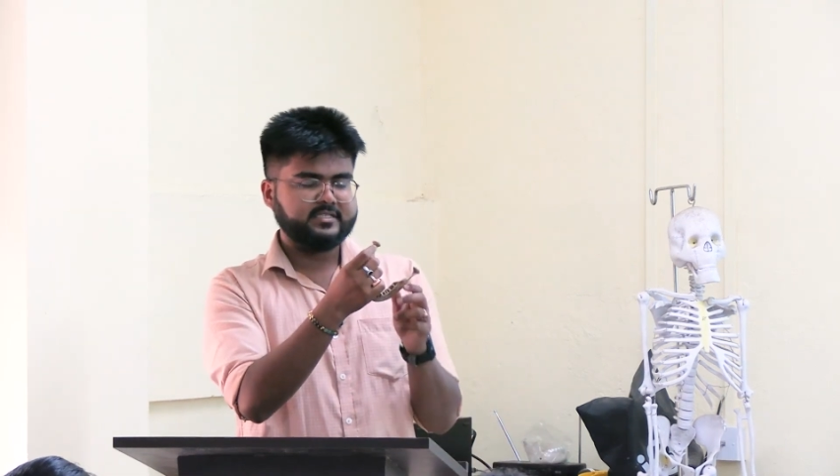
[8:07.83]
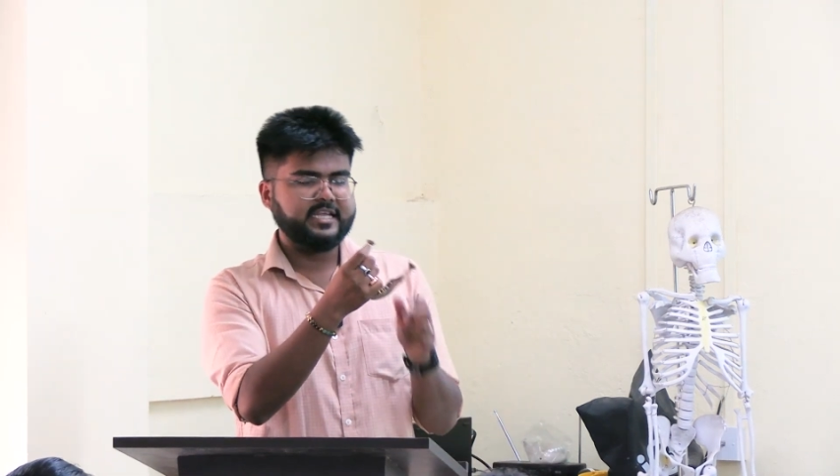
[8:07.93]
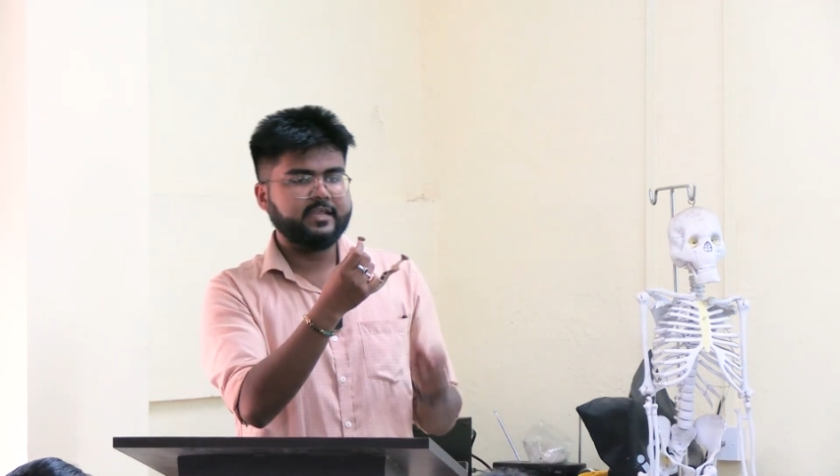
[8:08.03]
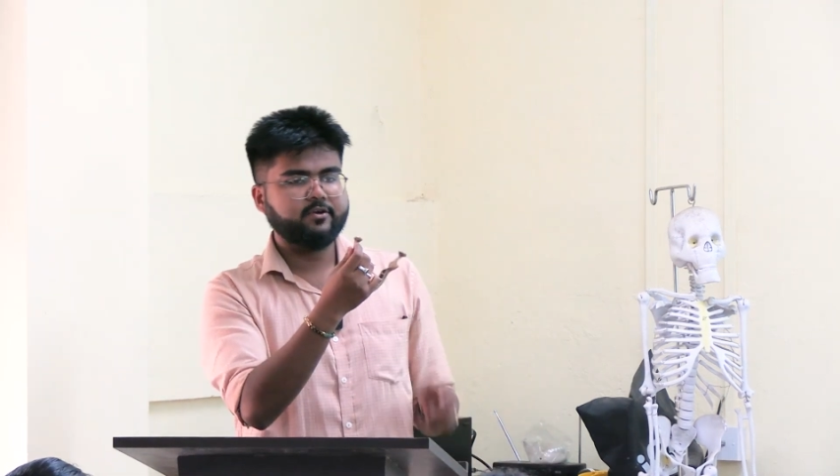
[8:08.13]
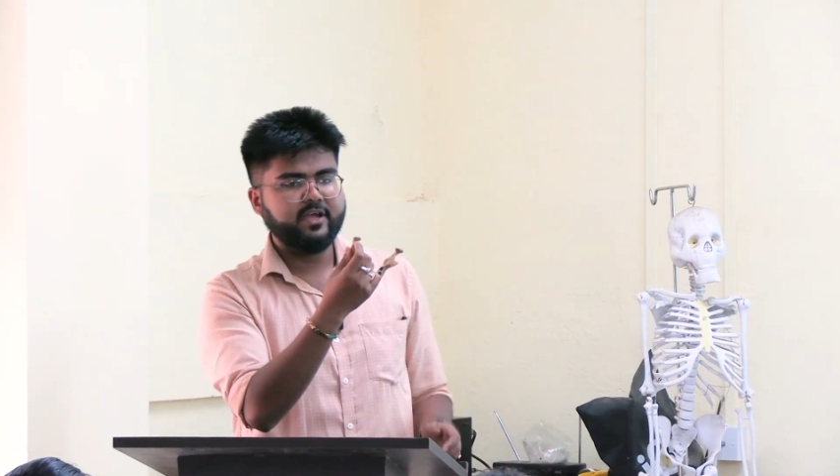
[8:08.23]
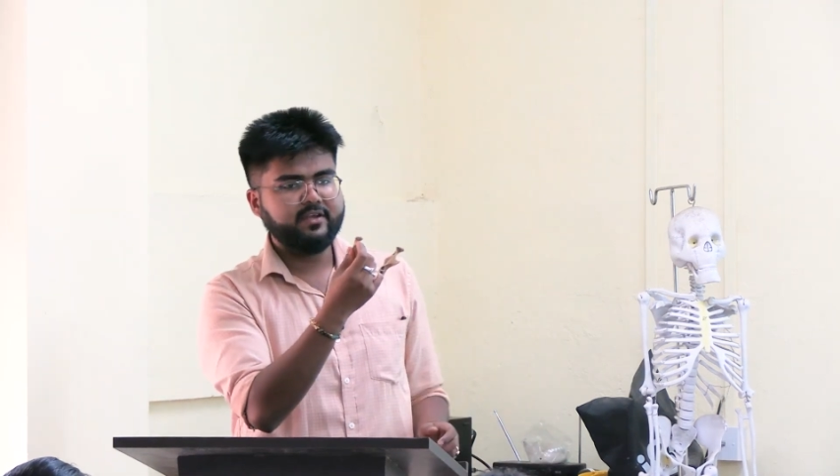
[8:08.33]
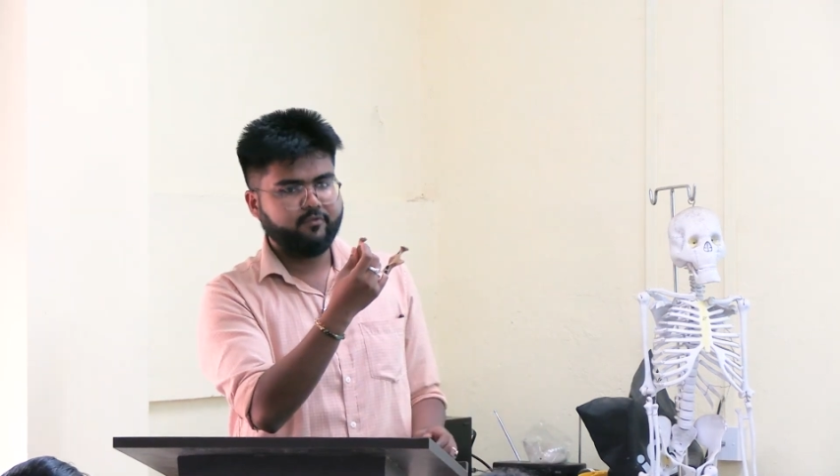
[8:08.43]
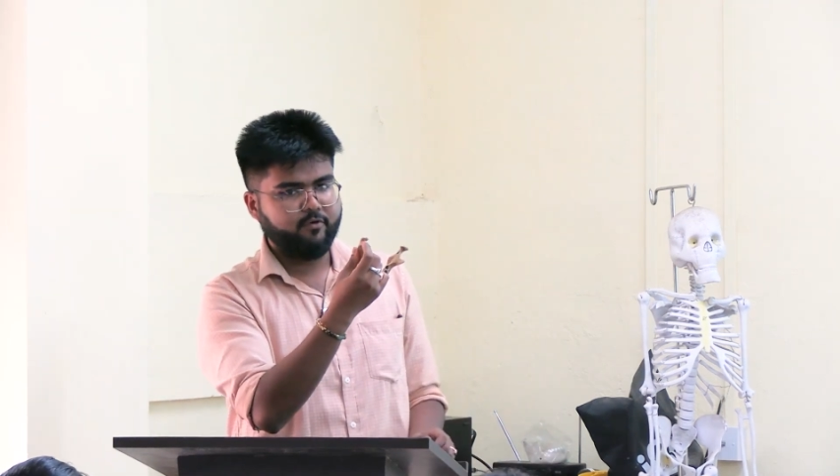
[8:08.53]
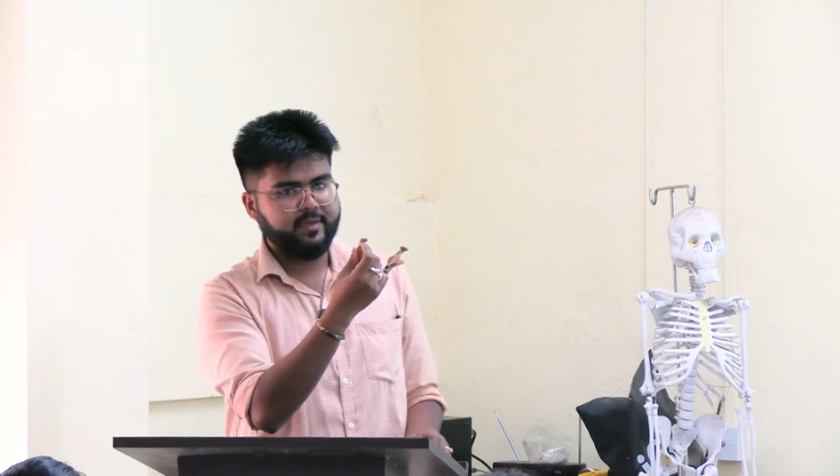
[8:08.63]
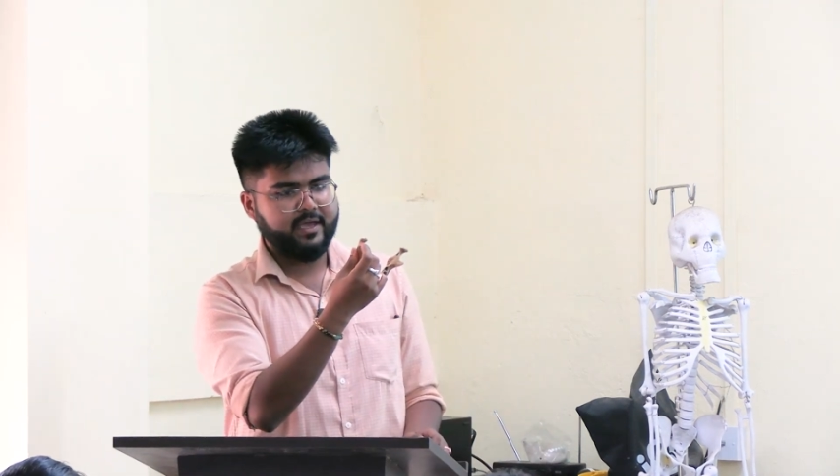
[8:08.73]
pterygoid
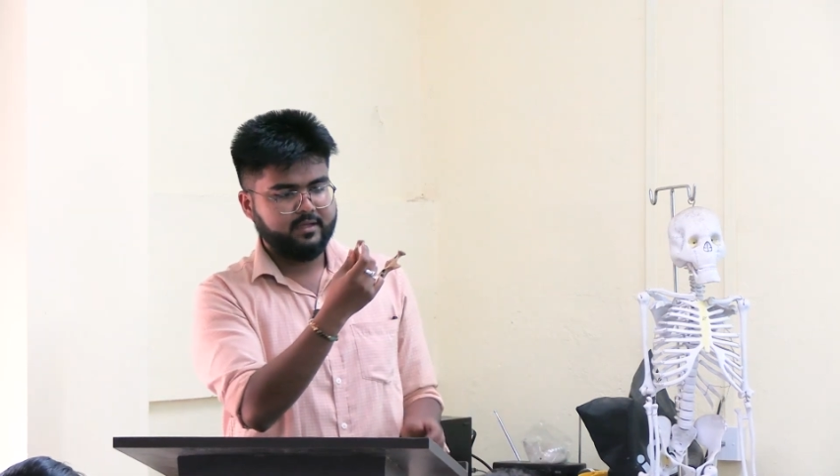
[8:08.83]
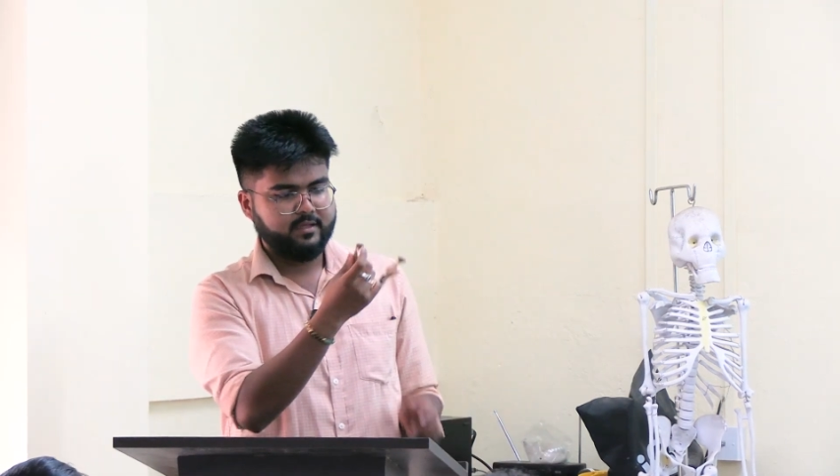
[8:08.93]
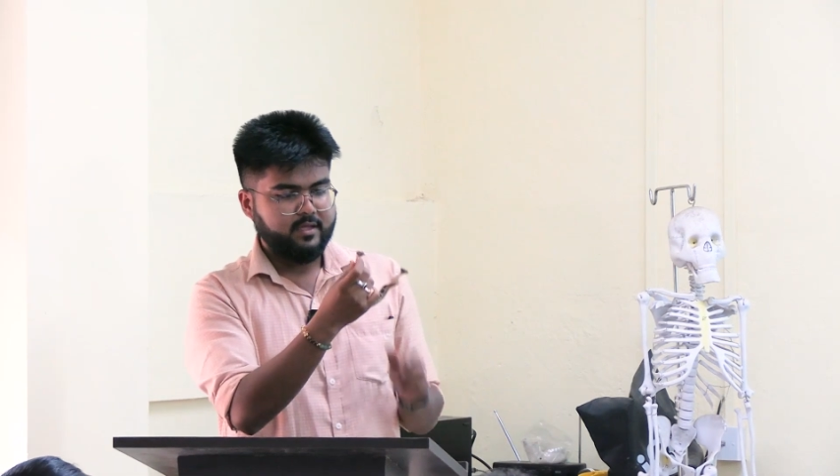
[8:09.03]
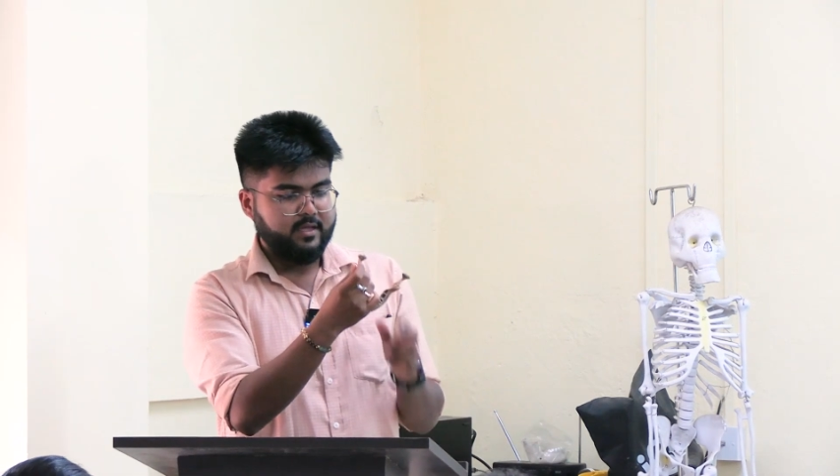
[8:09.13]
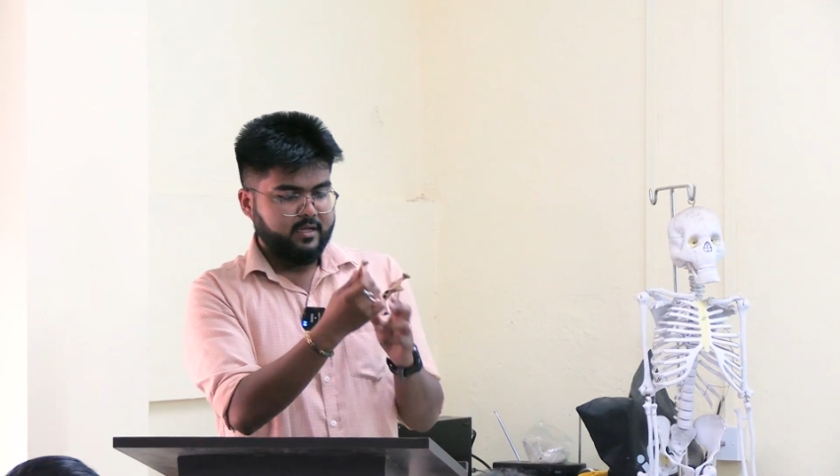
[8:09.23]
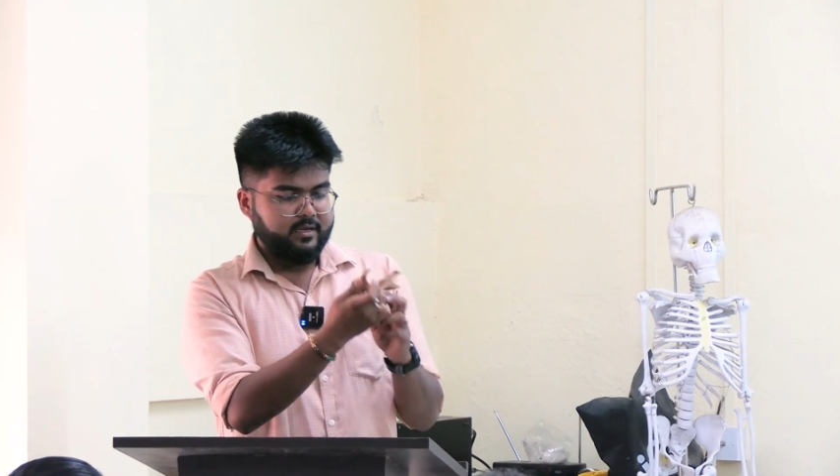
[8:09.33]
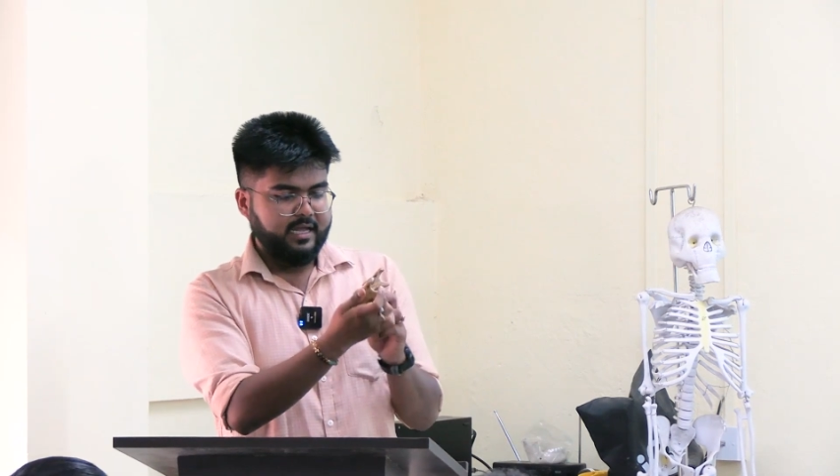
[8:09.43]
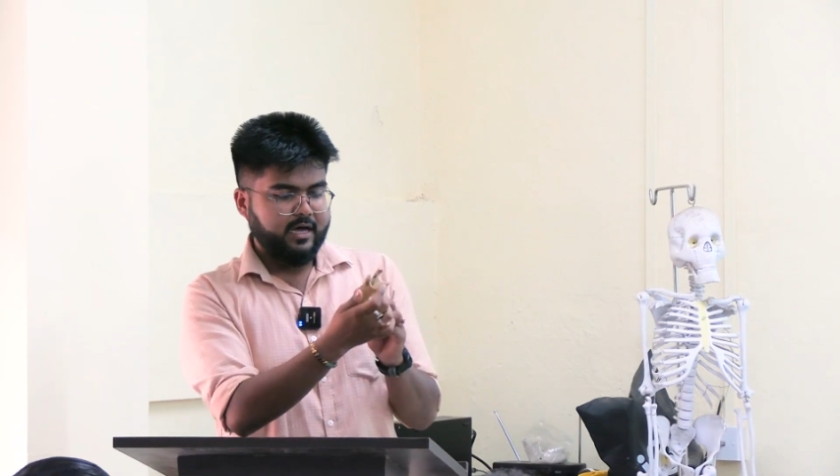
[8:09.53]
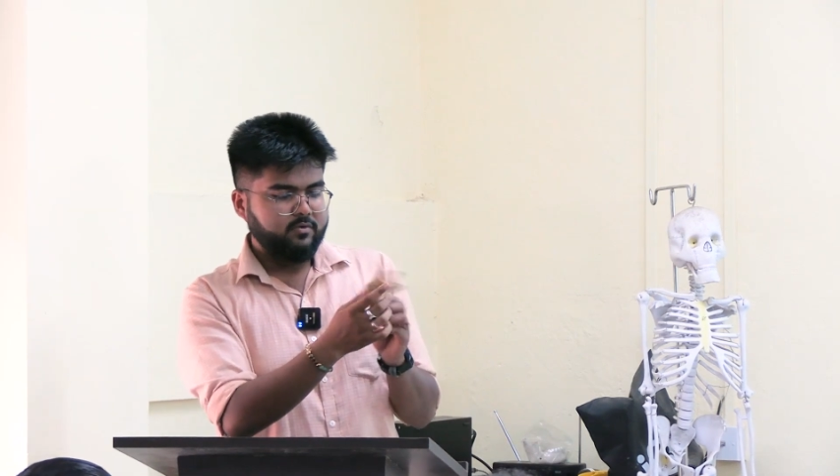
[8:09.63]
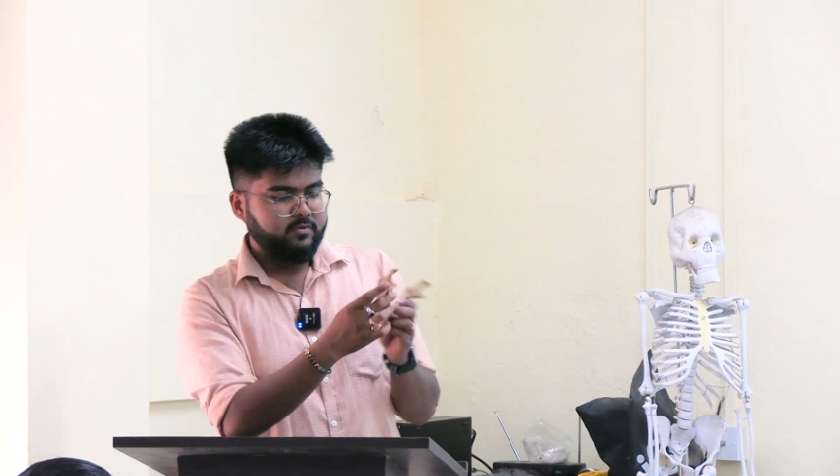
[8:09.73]
phobia.
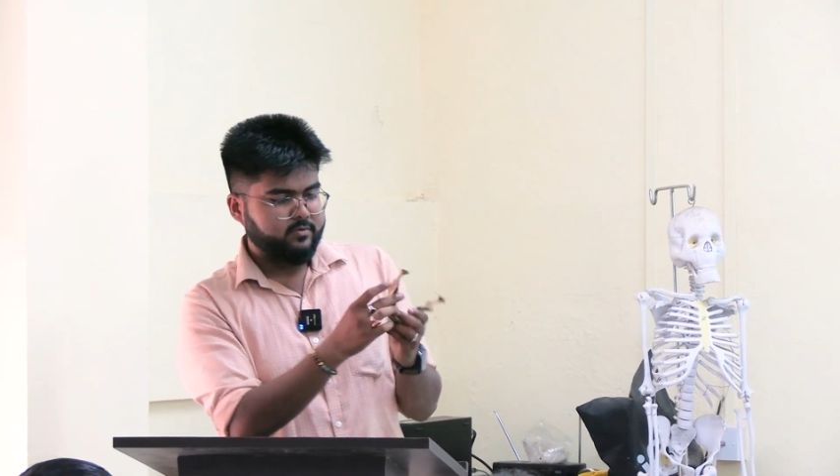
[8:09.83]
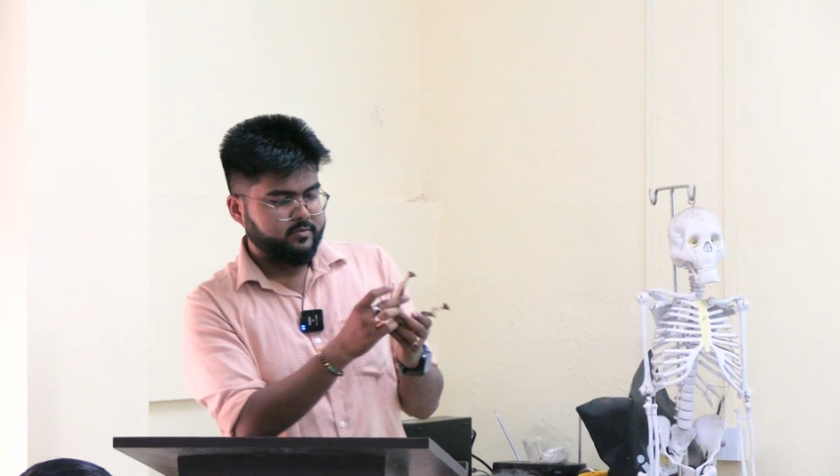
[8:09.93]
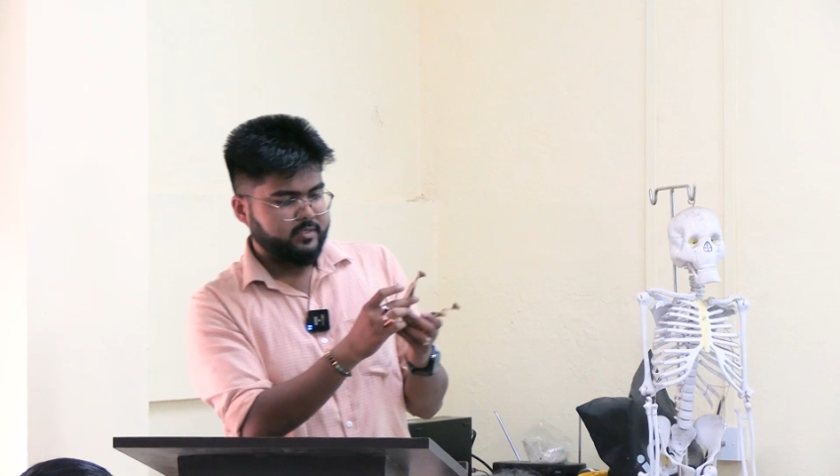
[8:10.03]
Now